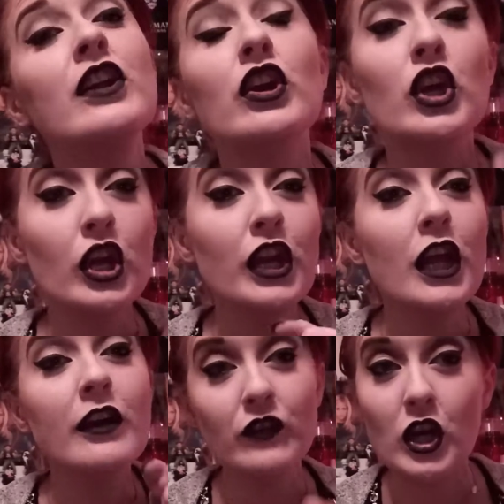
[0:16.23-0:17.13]
your
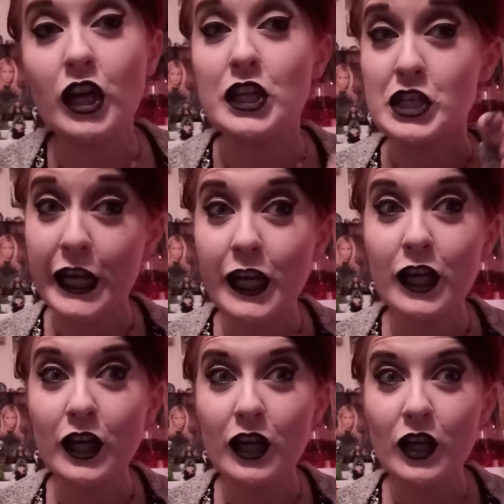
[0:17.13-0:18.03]
Cutie of Carnage
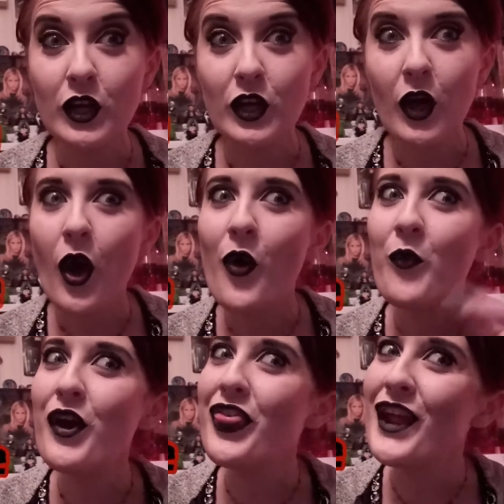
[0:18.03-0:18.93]
here
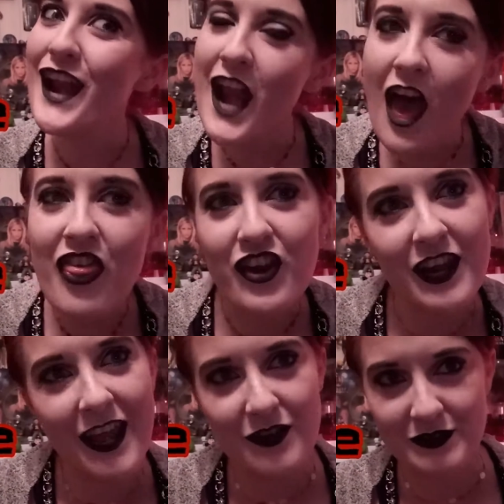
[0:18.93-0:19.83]
with another
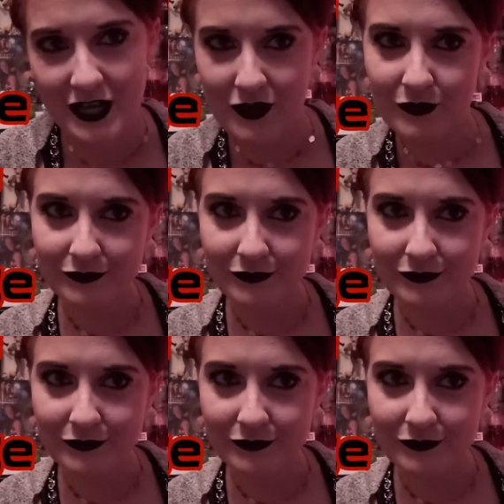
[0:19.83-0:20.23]
countdown.